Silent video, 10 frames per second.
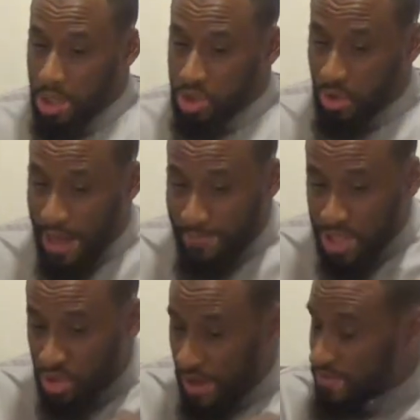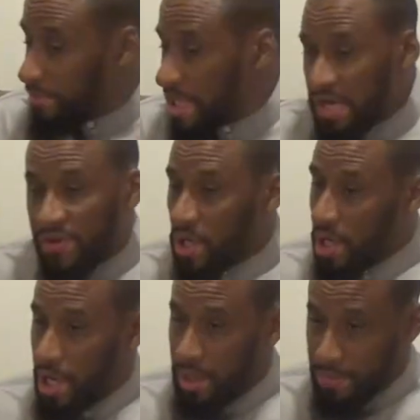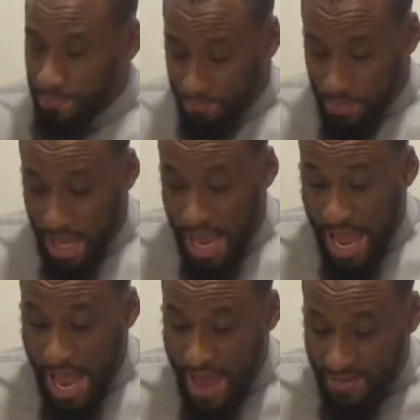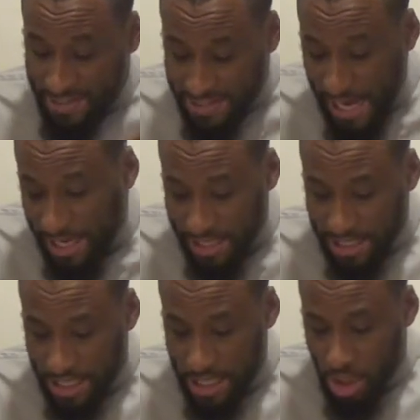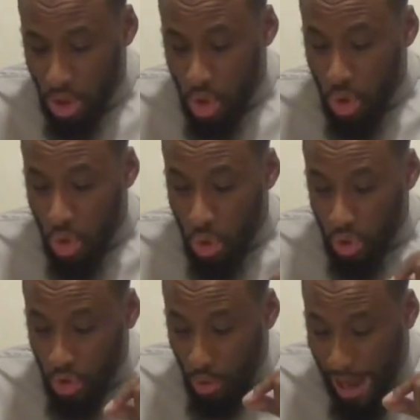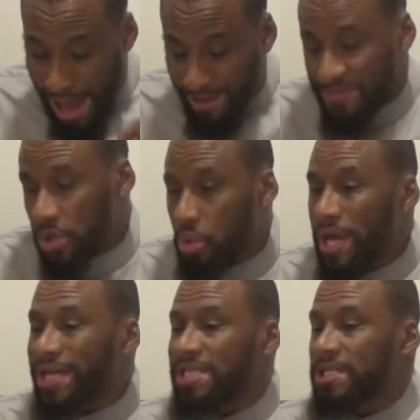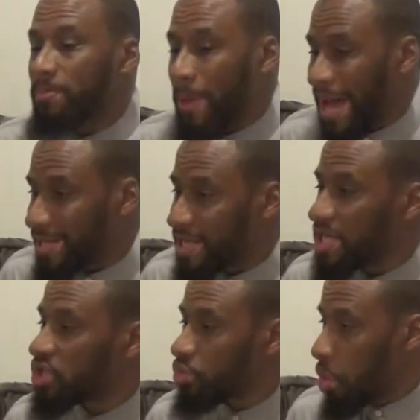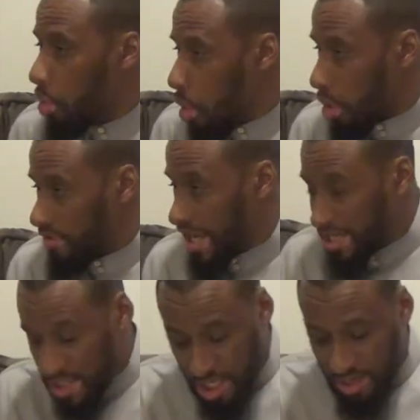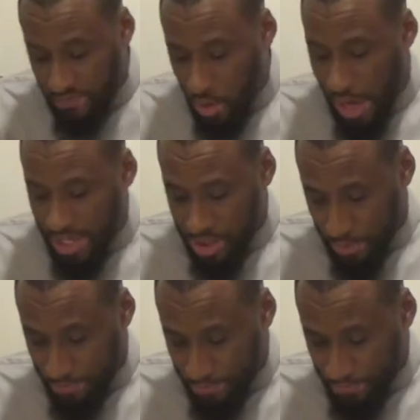So that means you have to believe in Allah, and secondly, you have to expect His reward, that He's going to give you ajr.